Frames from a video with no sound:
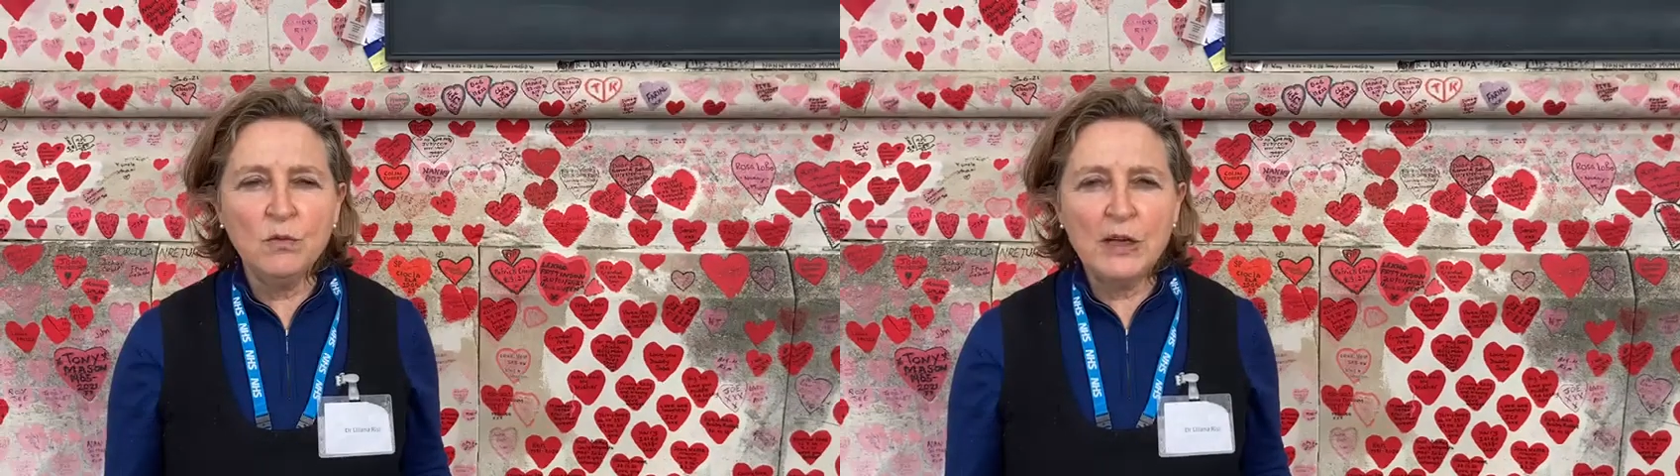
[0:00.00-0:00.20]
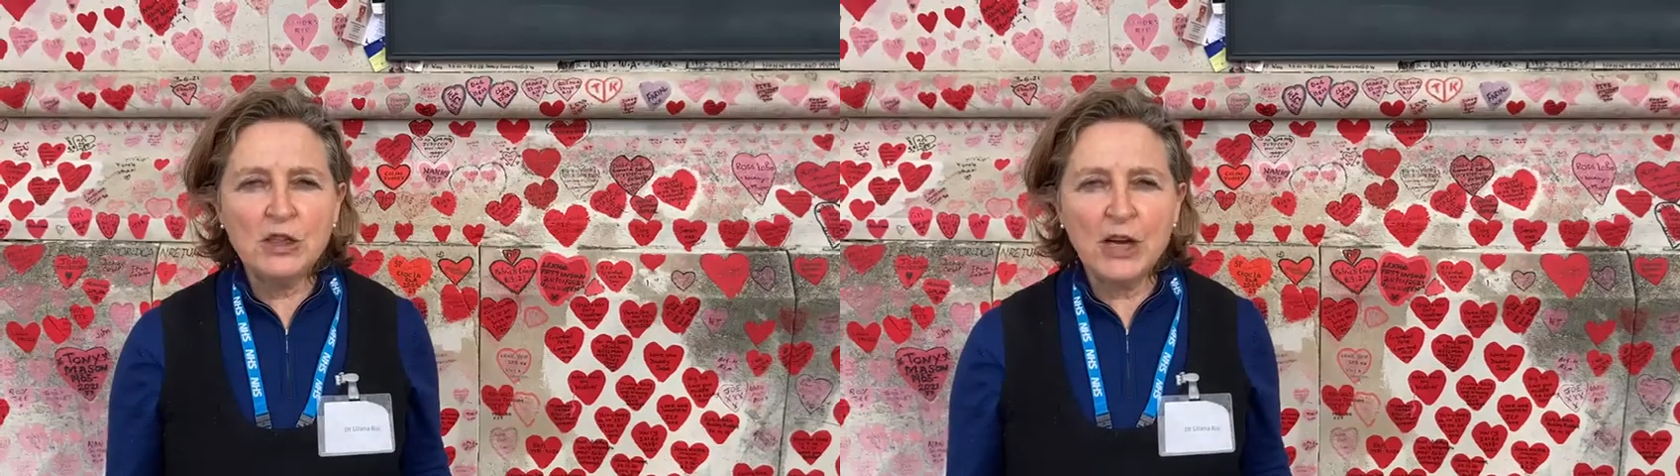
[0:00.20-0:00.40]

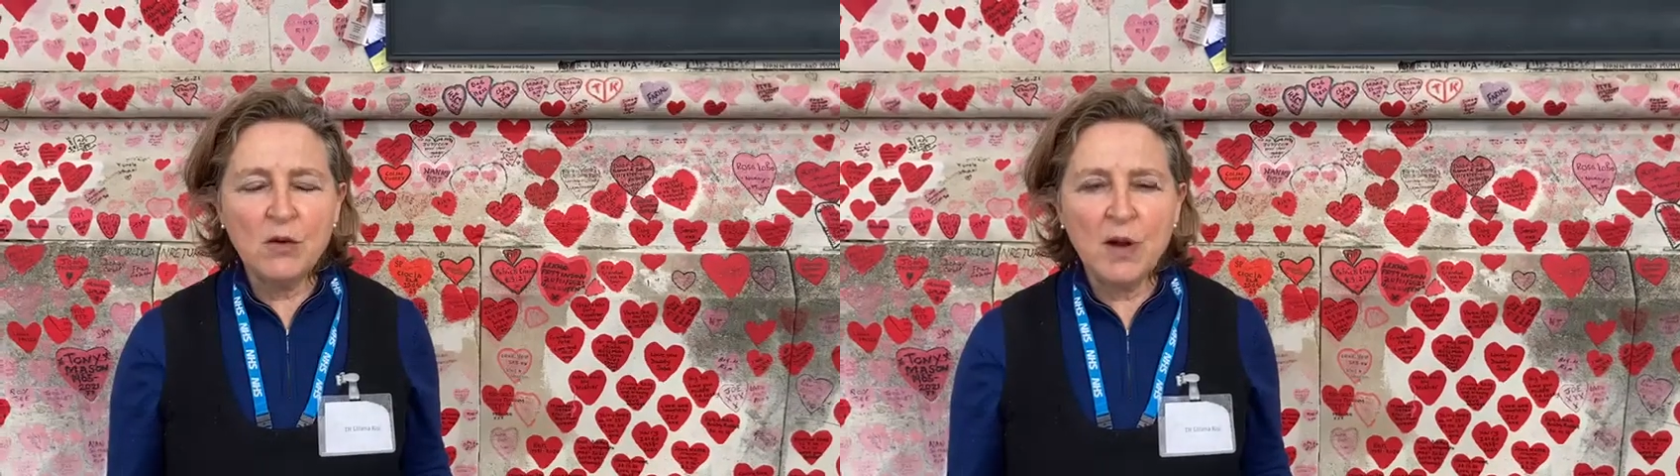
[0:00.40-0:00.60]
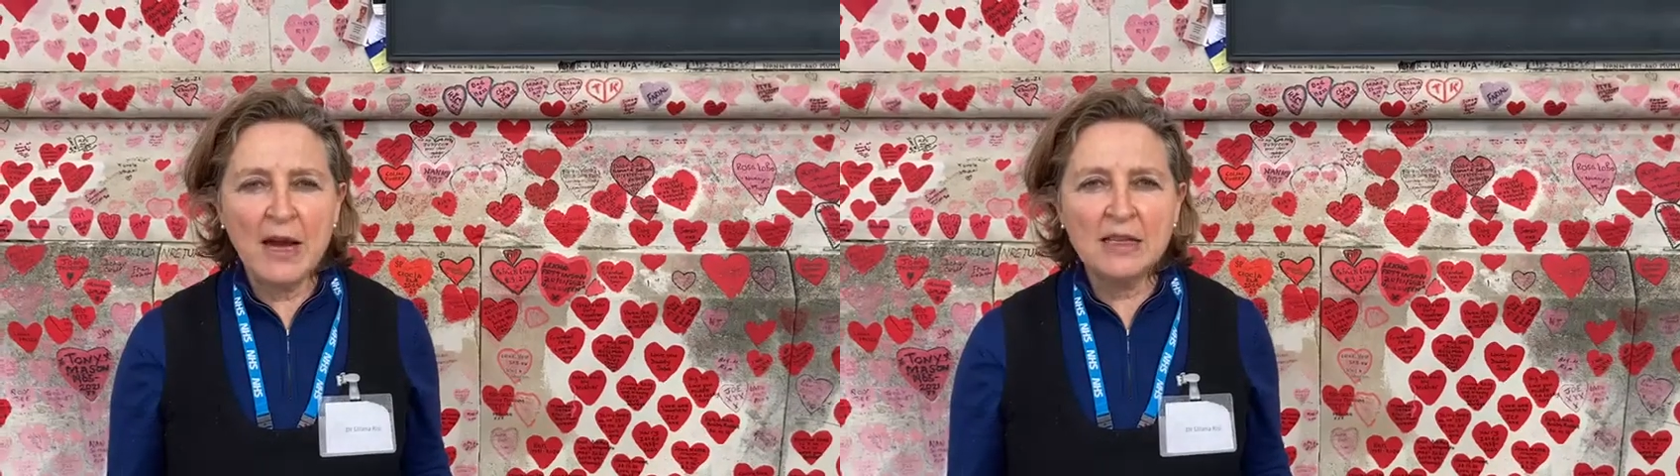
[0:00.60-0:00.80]

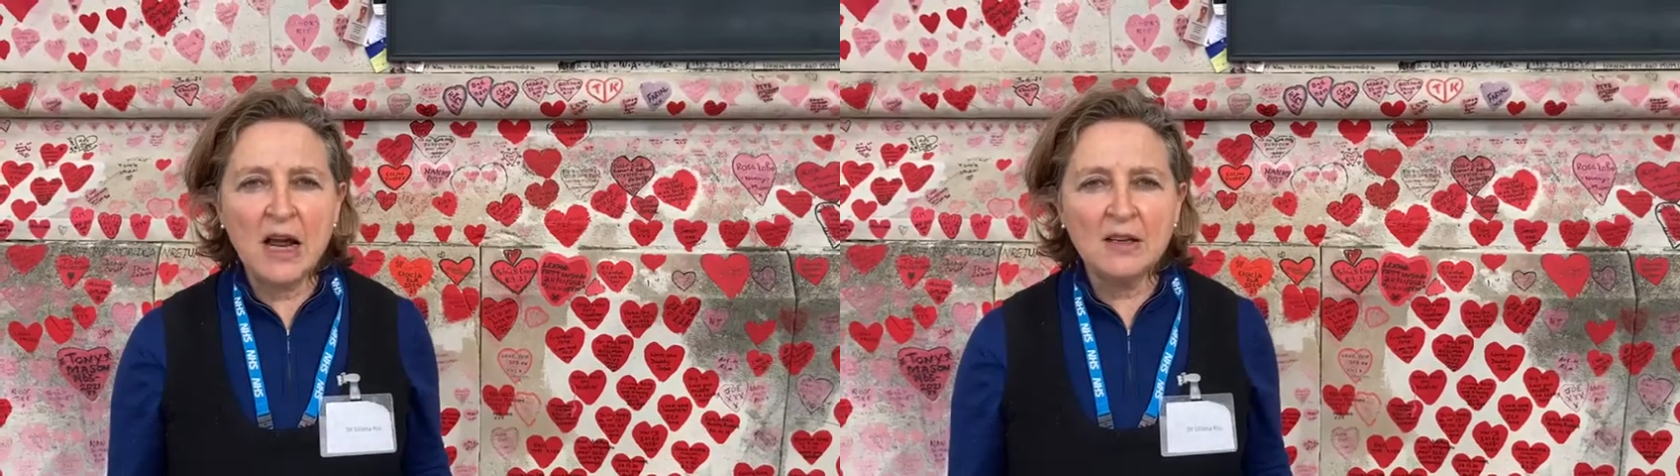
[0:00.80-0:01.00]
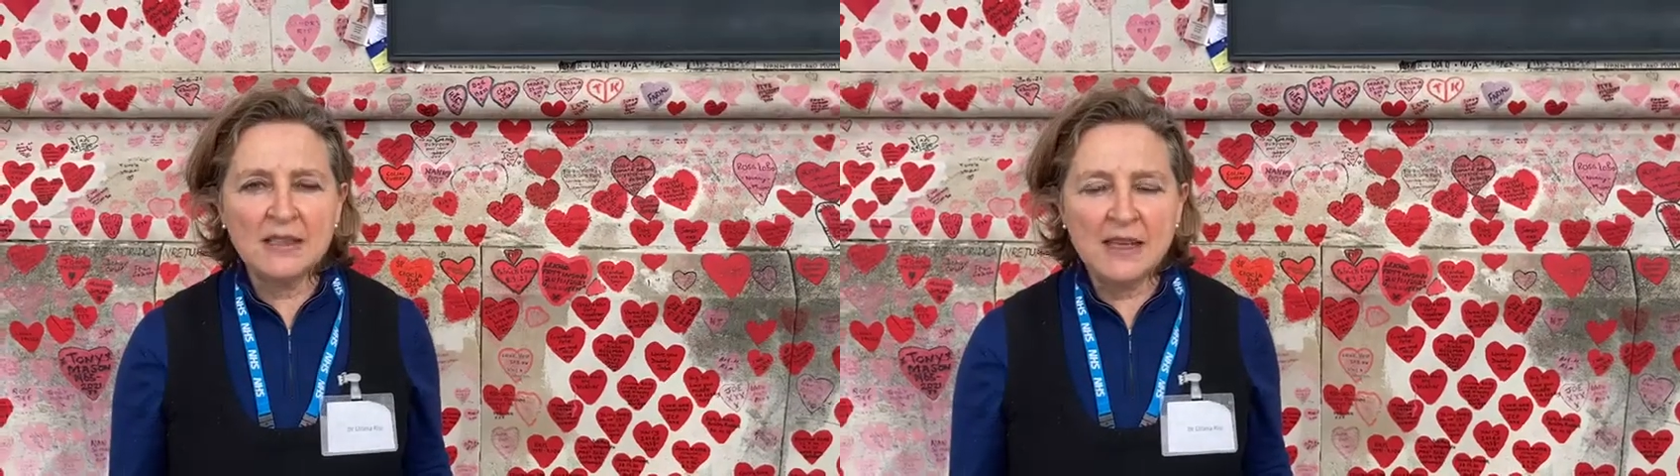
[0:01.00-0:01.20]
regenerate
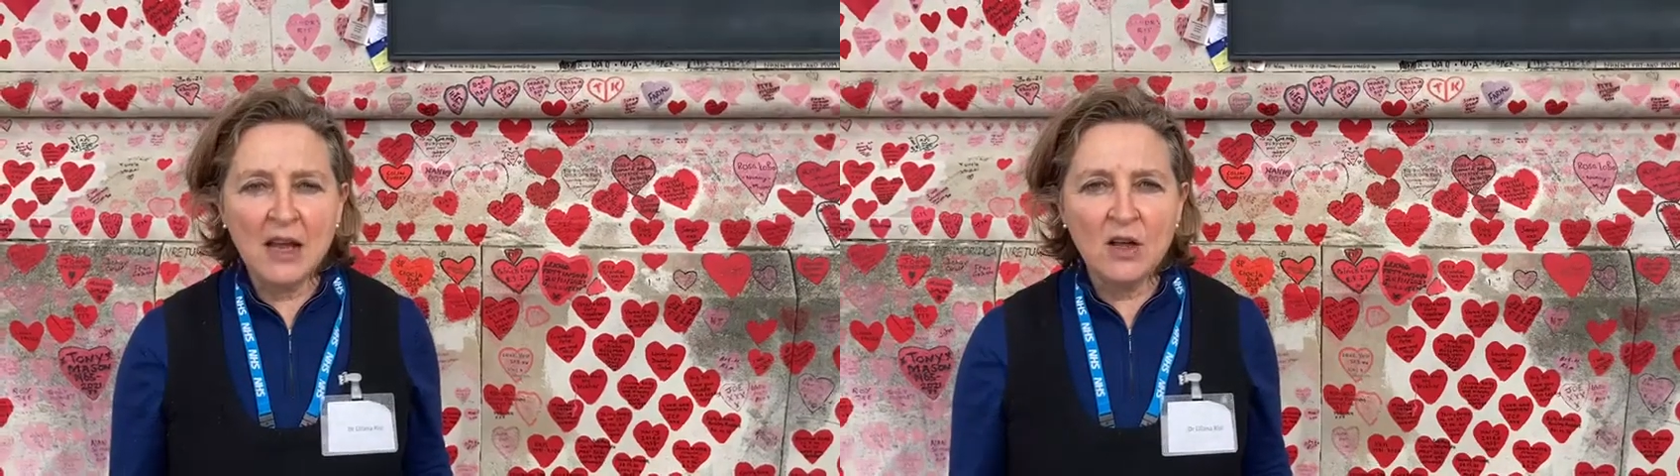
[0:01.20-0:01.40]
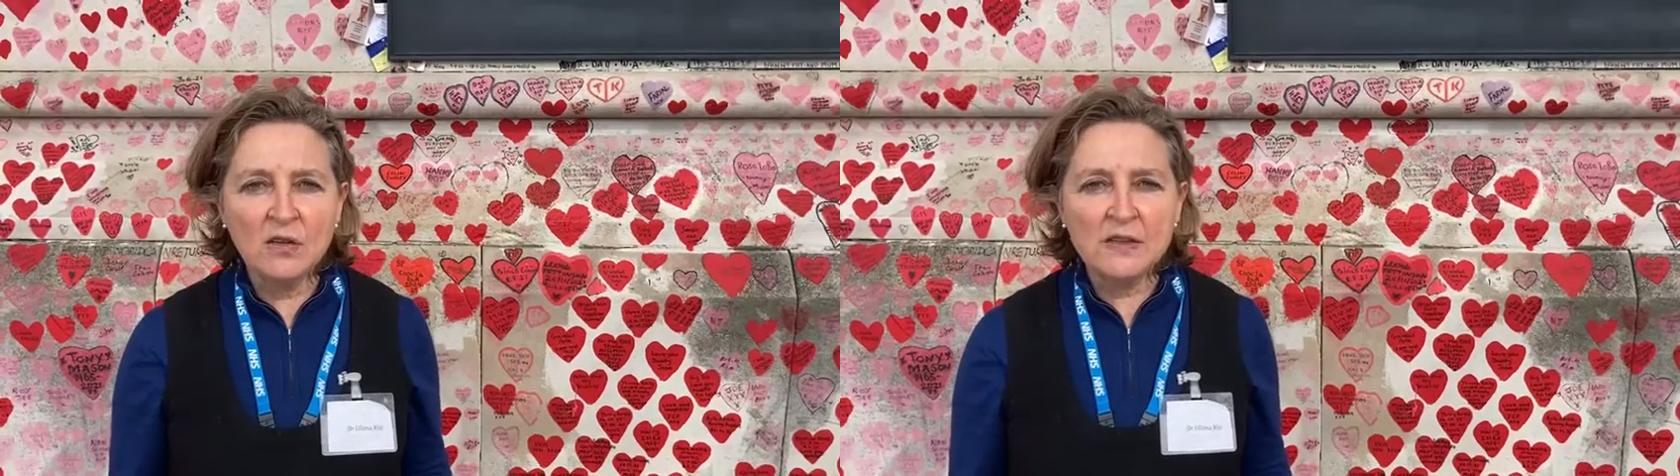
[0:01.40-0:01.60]

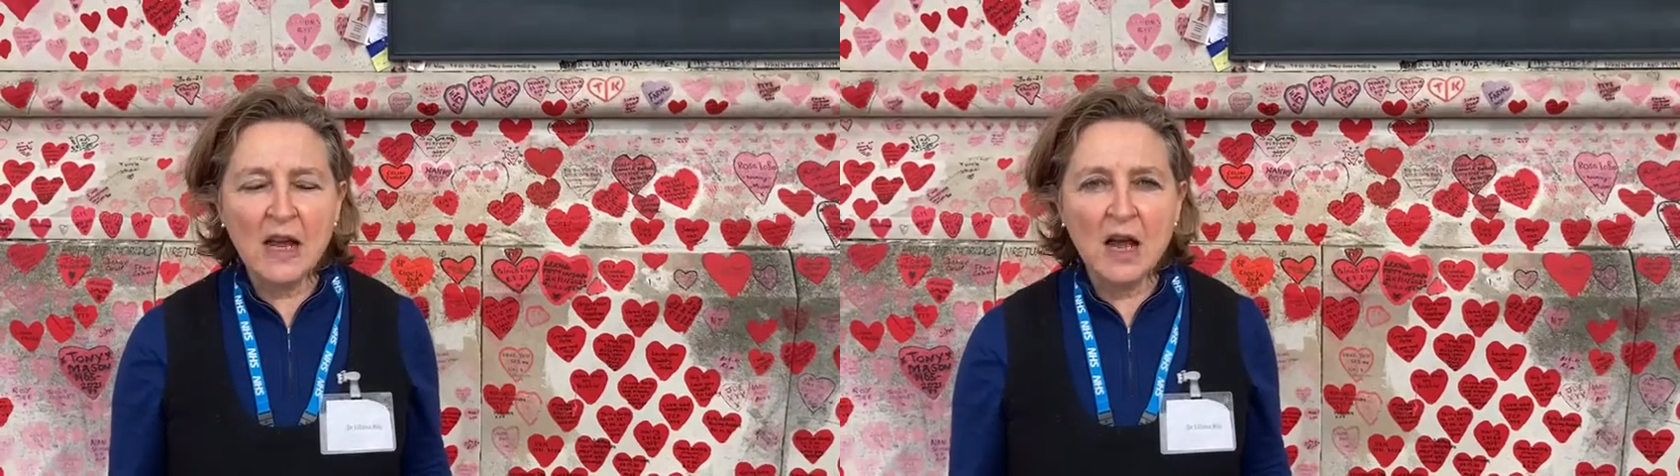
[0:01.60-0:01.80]
ourselves,